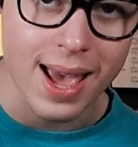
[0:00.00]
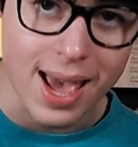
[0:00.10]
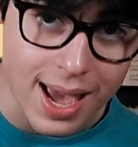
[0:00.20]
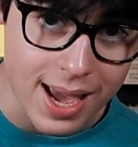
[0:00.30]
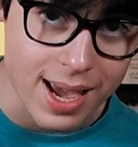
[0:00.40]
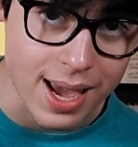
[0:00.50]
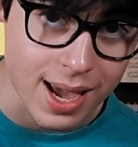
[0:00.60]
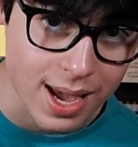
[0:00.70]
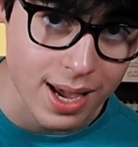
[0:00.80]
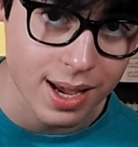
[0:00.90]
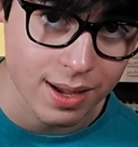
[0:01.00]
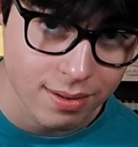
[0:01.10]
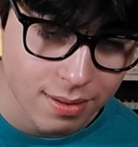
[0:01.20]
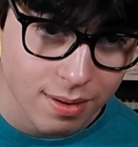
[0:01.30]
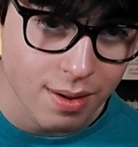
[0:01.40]
A.
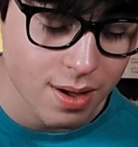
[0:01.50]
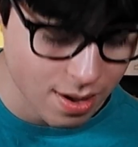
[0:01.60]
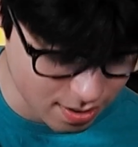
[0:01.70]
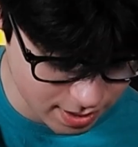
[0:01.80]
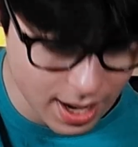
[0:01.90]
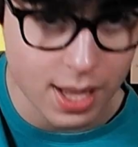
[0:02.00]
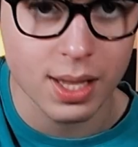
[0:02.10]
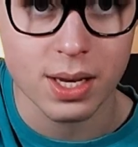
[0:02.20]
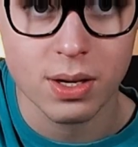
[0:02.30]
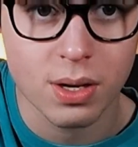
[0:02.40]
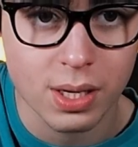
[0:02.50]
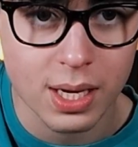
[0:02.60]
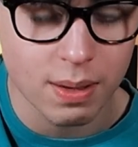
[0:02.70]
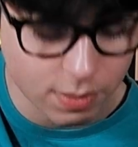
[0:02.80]
Okay, and then you could keep